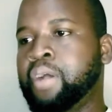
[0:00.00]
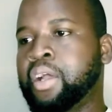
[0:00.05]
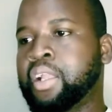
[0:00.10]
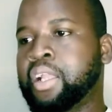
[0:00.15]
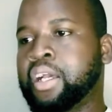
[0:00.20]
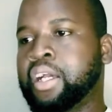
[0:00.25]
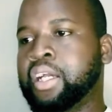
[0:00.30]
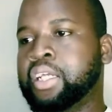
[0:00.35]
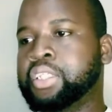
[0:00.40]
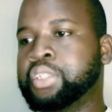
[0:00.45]

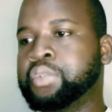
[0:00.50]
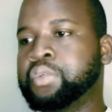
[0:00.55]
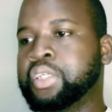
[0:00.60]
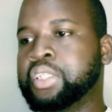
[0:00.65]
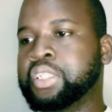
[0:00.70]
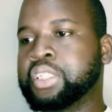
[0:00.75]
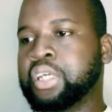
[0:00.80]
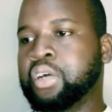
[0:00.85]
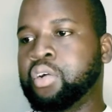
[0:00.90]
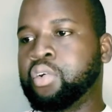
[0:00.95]
But I should
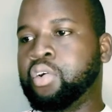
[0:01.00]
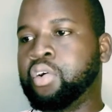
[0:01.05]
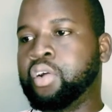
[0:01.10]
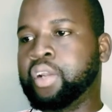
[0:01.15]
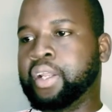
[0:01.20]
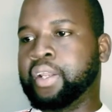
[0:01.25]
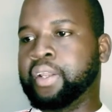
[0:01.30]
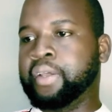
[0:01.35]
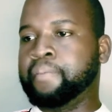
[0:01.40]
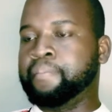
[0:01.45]
imagine
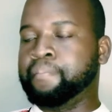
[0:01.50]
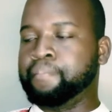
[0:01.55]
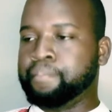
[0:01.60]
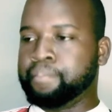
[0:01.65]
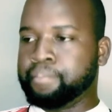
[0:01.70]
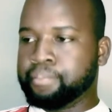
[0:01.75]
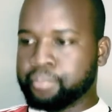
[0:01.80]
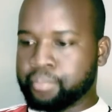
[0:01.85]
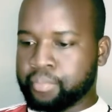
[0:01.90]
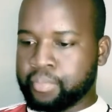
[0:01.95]
upon me.
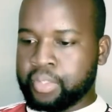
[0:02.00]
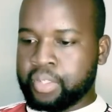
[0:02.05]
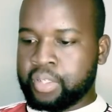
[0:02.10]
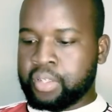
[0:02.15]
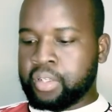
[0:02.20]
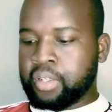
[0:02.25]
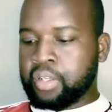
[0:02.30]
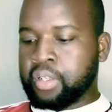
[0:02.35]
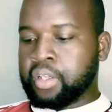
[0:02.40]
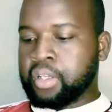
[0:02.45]

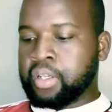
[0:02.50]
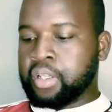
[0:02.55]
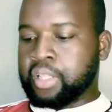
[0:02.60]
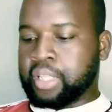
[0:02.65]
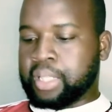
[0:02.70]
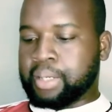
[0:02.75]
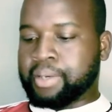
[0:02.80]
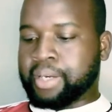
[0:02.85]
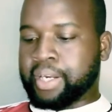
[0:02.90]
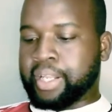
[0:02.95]

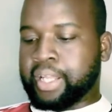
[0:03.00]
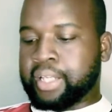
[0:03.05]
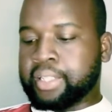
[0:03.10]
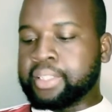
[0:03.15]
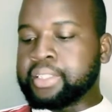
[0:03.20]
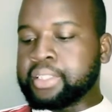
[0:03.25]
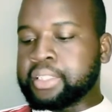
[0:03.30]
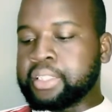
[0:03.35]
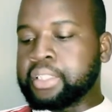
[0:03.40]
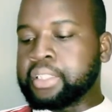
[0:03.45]
They are
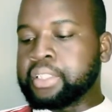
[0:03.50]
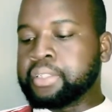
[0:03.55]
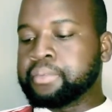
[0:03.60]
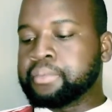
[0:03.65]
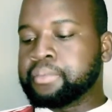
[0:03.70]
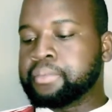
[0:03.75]
realistic.